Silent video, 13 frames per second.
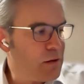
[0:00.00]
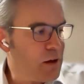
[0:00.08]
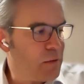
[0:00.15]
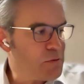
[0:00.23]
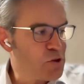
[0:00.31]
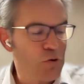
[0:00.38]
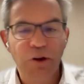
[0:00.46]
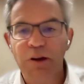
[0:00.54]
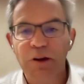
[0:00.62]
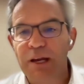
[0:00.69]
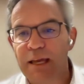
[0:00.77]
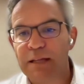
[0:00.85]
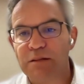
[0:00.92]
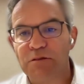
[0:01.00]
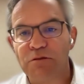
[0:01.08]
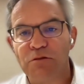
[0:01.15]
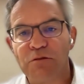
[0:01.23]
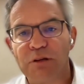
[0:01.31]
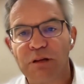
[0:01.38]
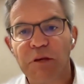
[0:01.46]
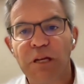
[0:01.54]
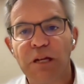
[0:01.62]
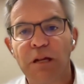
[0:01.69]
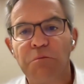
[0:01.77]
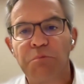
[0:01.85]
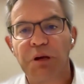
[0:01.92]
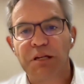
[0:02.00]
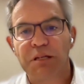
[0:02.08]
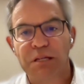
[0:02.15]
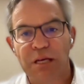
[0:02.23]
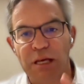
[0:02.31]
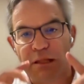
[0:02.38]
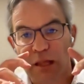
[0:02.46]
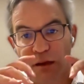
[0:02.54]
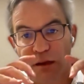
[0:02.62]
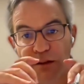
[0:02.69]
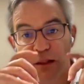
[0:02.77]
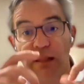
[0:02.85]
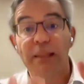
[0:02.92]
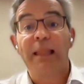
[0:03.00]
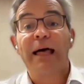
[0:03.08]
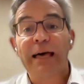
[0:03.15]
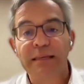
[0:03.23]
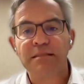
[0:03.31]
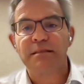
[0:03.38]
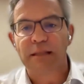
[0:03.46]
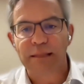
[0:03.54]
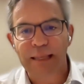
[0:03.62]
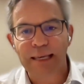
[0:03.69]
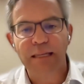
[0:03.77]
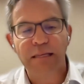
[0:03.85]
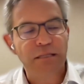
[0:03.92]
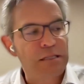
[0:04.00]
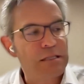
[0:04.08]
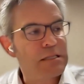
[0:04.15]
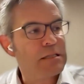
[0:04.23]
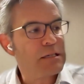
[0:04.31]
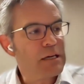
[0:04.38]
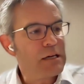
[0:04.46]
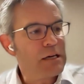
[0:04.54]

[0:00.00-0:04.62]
I'm sure we're going to get to in a minute, but the latest